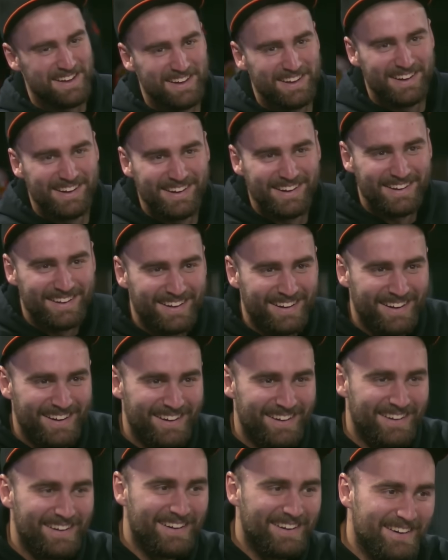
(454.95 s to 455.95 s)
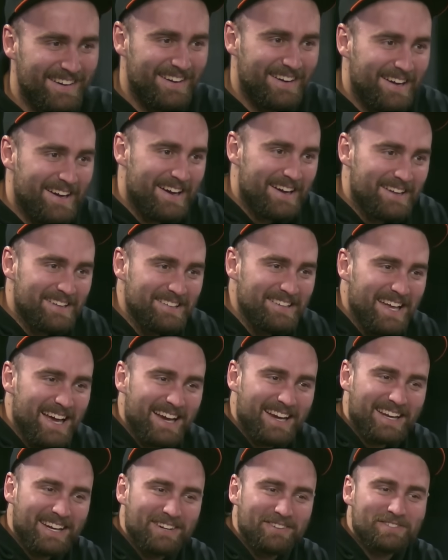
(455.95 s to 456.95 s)
mile an hour pitch,
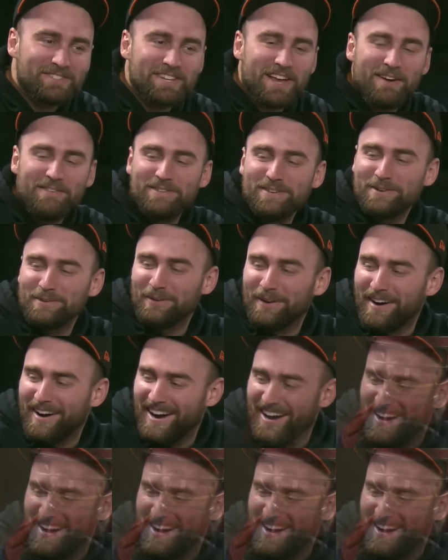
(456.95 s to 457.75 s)
four inches.